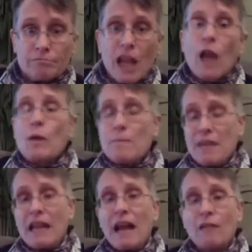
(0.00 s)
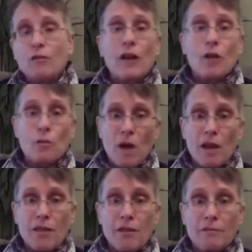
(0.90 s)
We meet every other month
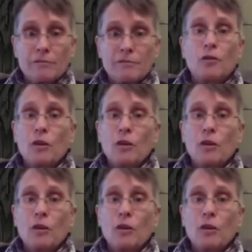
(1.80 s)
for